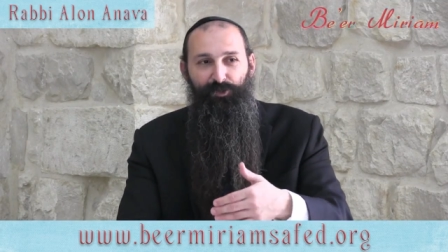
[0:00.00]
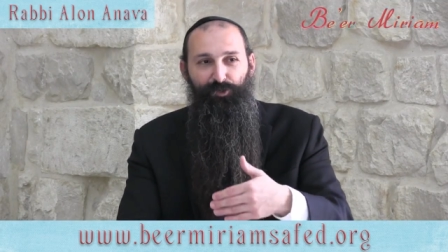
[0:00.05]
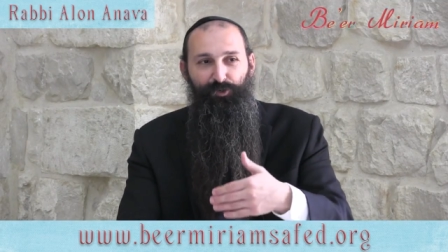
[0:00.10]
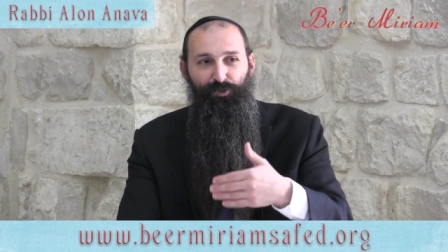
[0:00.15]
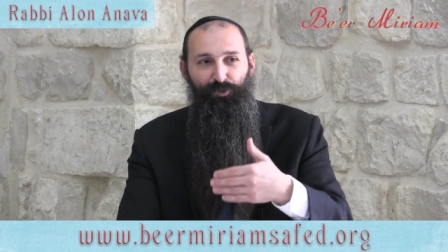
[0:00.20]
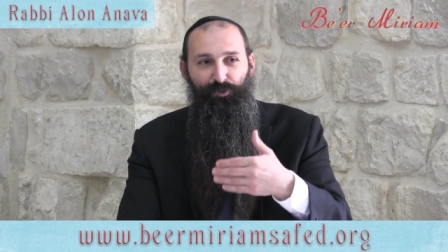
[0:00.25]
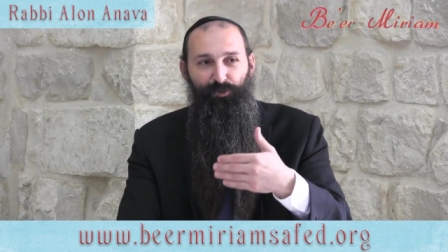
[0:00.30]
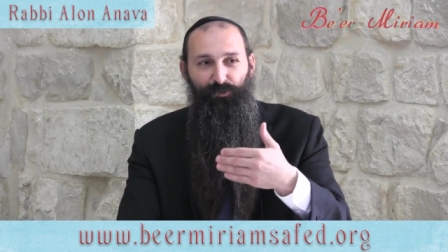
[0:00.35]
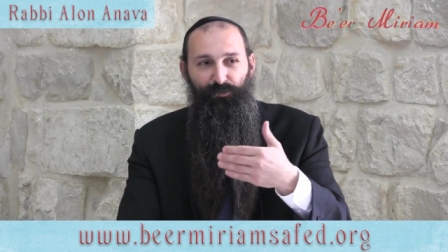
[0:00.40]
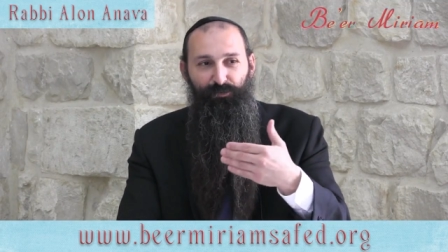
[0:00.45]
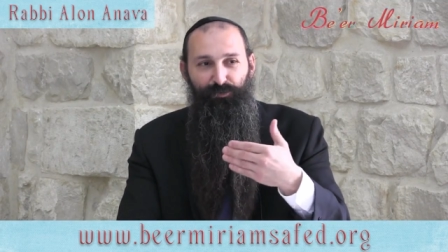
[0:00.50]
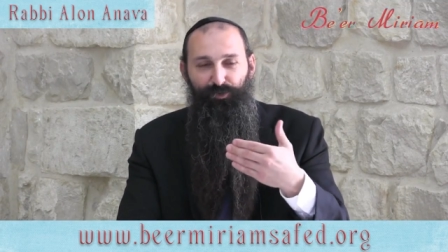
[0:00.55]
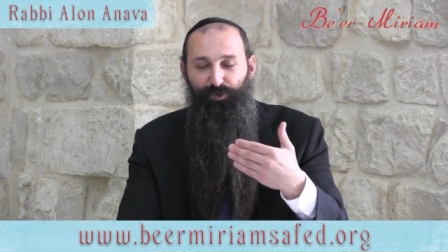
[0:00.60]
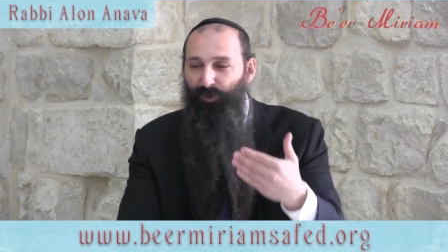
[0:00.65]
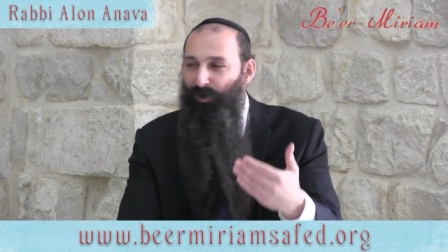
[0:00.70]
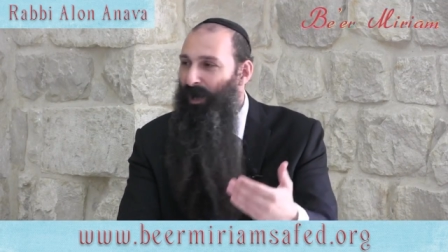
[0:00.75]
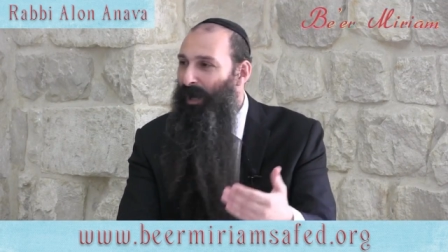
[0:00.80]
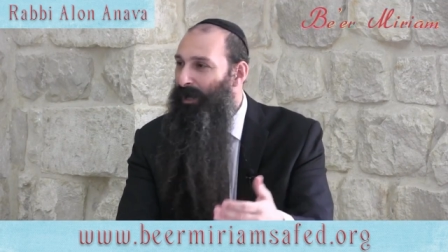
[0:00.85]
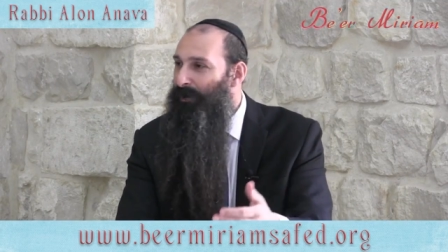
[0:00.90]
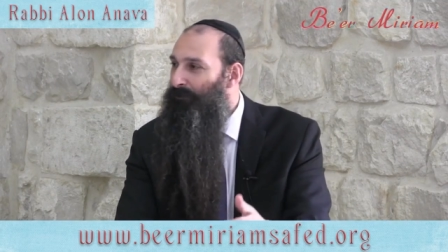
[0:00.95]
to
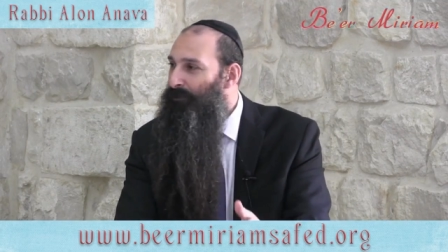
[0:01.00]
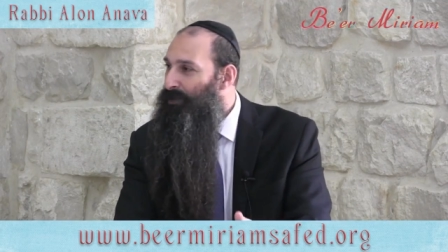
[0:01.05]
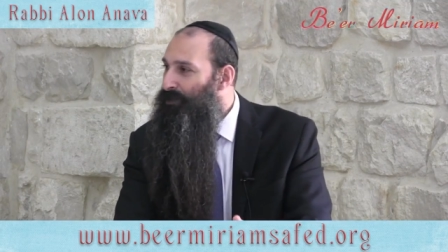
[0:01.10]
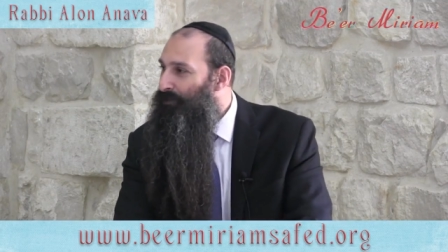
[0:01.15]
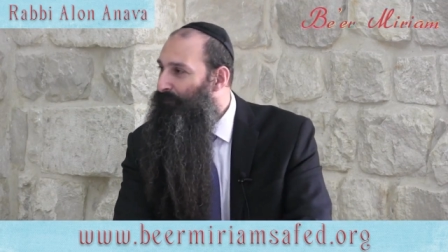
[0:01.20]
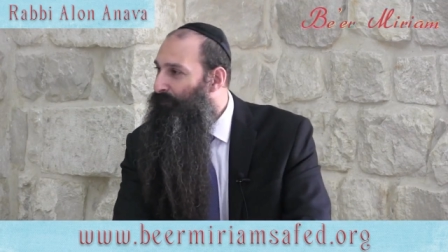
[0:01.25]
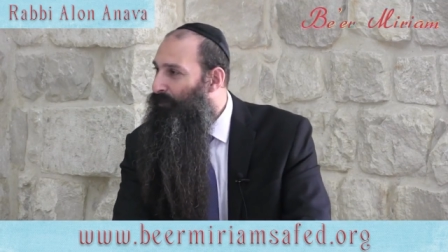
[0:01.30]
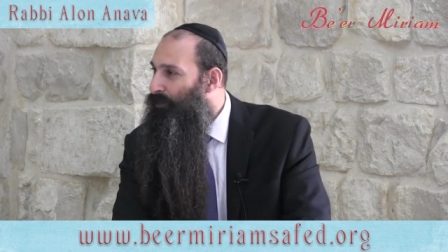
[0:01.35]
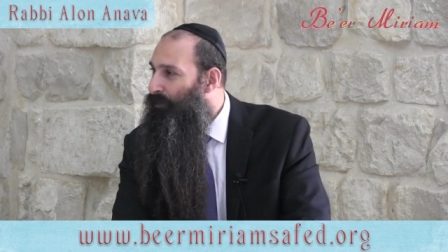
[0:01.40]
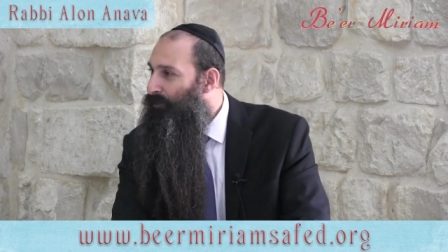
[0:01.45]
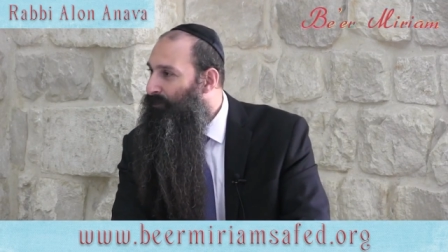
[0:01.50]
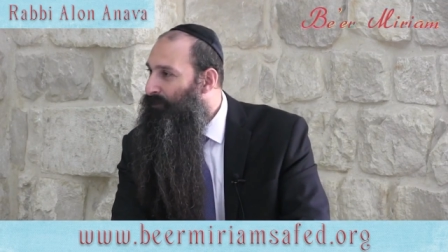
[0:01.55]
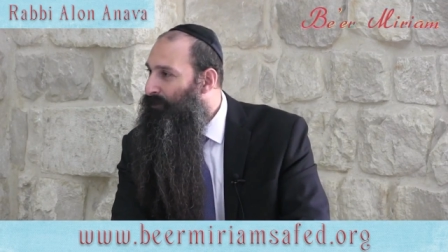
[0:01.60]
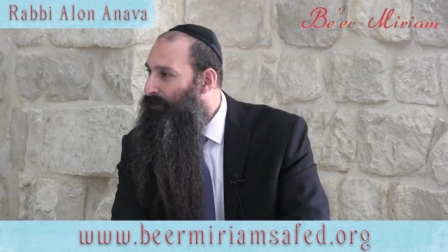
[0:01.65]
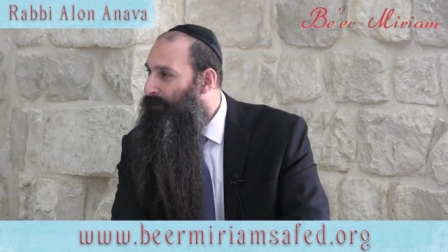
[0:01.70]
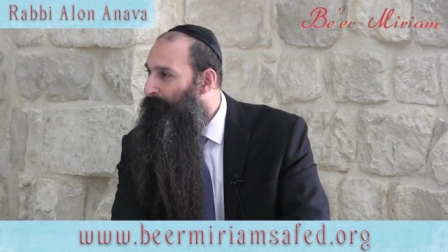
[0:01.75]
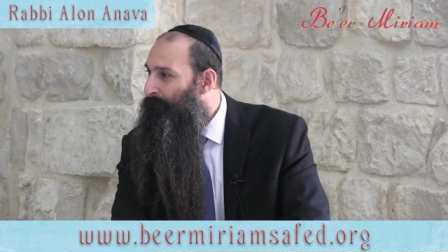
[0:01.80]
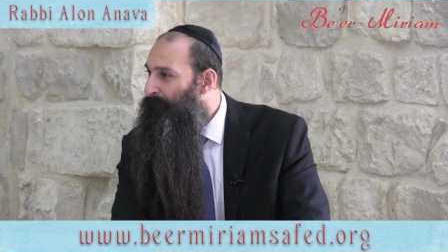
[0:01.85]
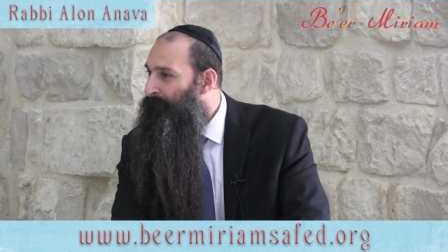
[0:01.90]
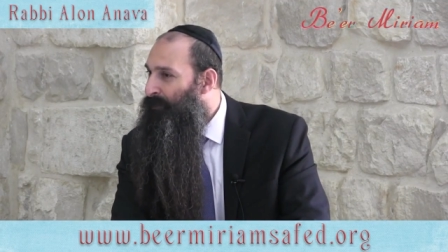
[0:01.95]
Torah and
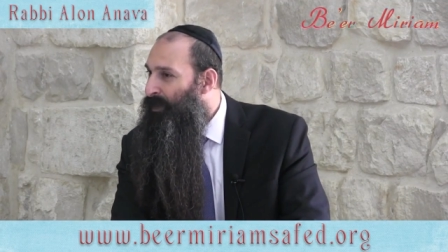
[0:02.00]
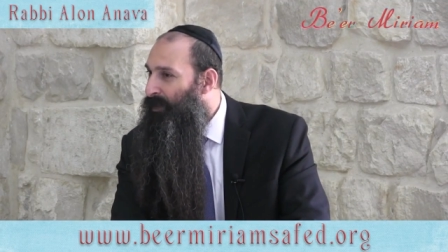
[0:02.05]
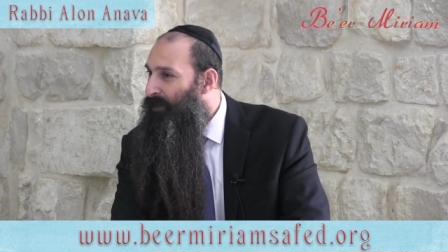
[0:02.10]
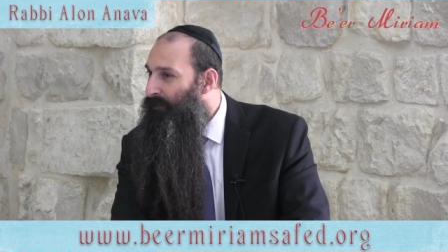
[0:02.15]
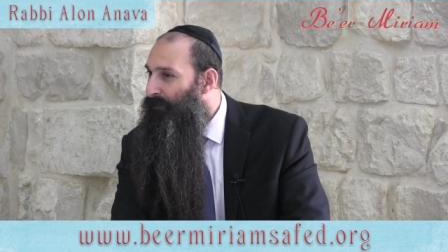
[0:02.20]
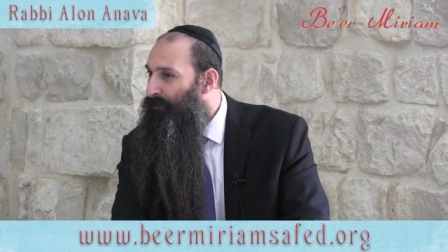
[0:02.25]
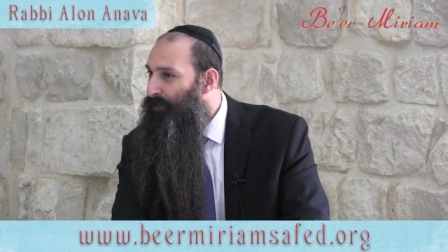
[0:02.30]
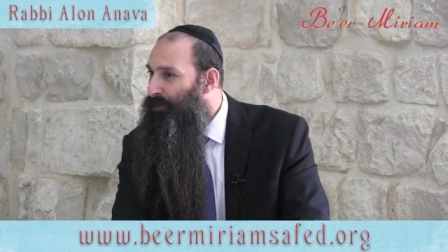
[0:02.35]
mitzvot,